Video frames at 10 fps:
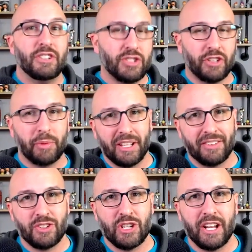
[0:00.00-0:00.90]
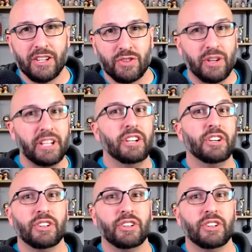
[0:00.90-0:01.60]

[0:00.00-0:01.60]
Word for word: just because of the Ja injury.